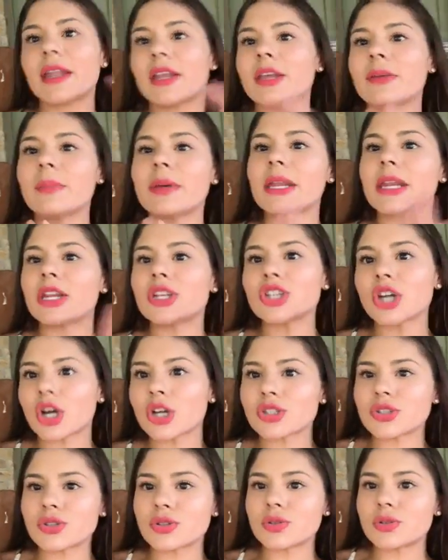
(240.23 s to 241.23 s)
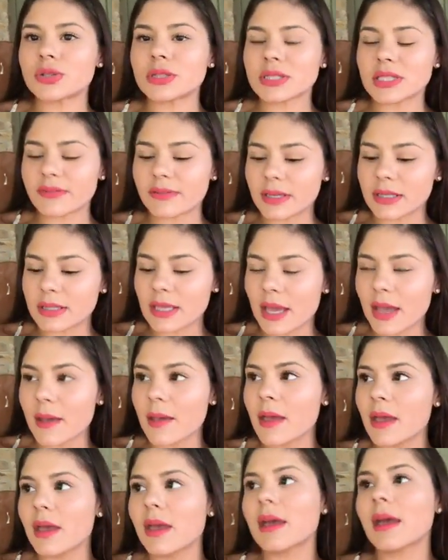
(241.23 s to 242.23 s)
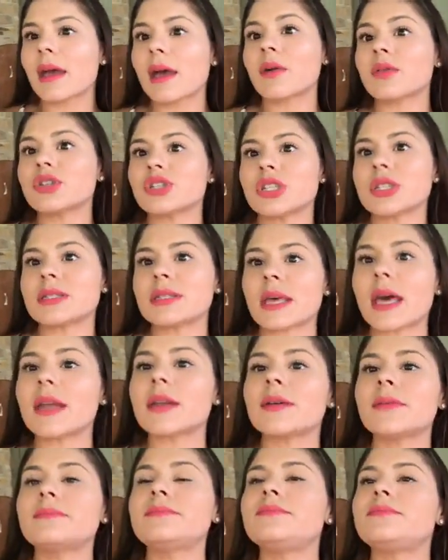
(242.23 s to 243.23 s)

anybody to talk to and stuff like that. I was just sad.